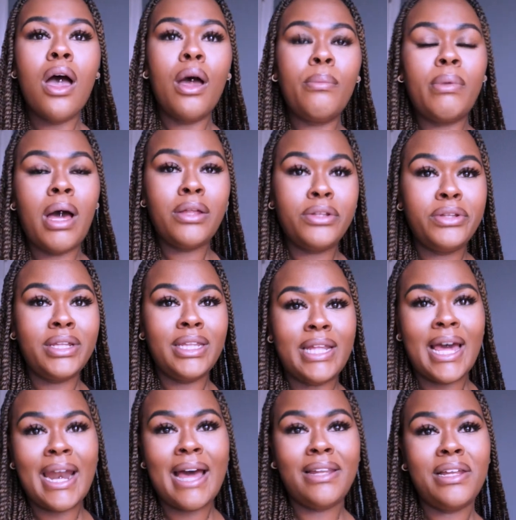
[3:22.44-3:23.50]
But other than
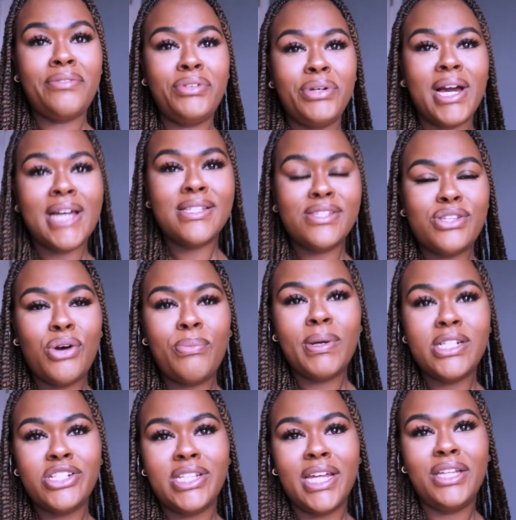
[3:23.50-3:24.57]
that, I love you guys so
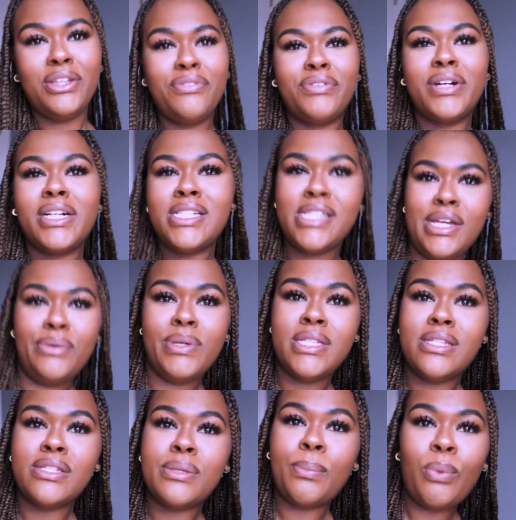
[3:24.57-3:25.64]
much. Thank you for continuing to
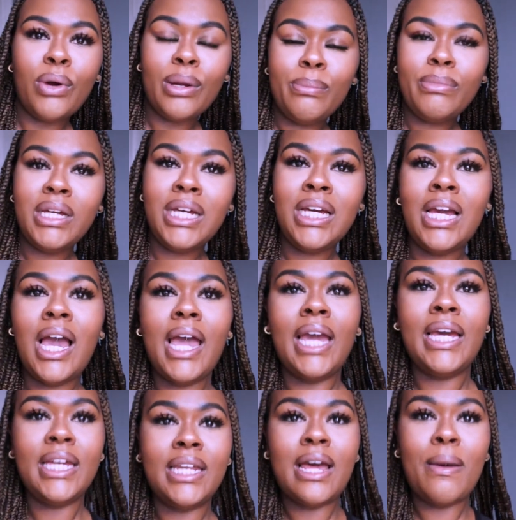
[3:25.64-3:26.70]
support me
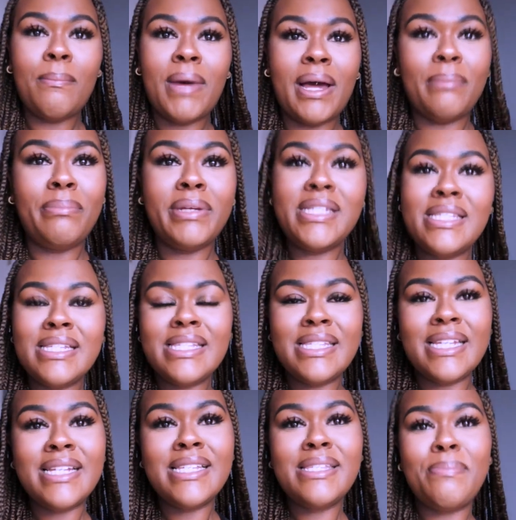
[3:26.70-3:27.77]
and my
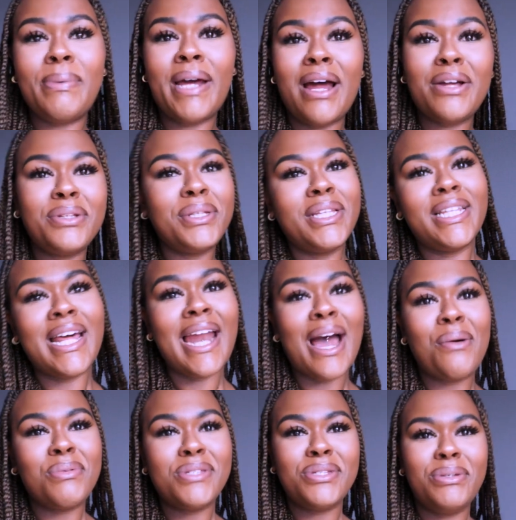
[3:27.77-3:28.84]
businesses. But other than that,
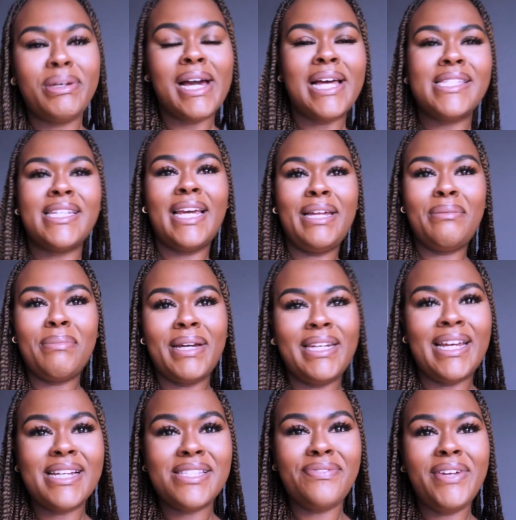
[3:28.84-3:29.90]
I will see you guys in my
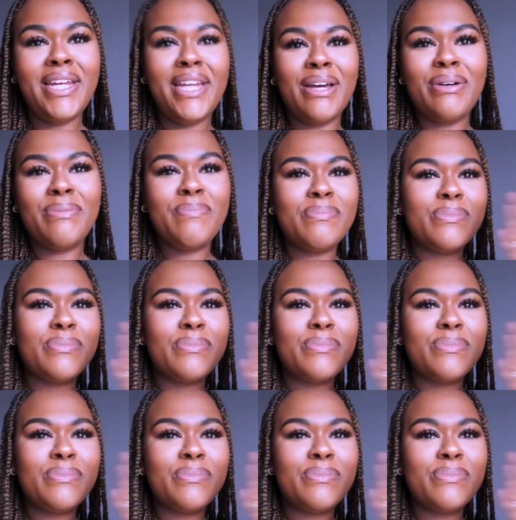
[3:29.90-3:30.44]
next video.